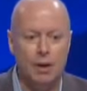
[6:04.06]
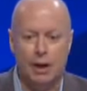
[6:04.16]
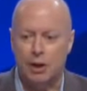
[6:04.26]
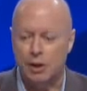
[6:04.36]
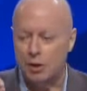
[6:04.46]

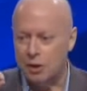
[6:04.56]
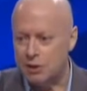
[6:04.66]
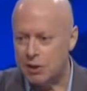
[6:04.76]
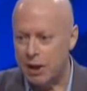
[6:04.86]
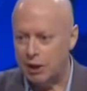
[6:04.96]
like a little
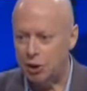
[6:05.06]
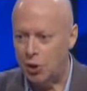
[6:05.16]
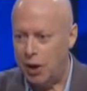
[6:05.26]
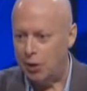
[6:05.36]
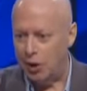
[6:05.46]
sketch
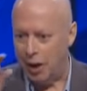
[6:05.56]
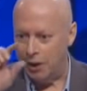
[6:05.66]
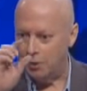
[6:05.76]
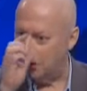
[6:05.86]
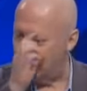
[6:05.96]
or outline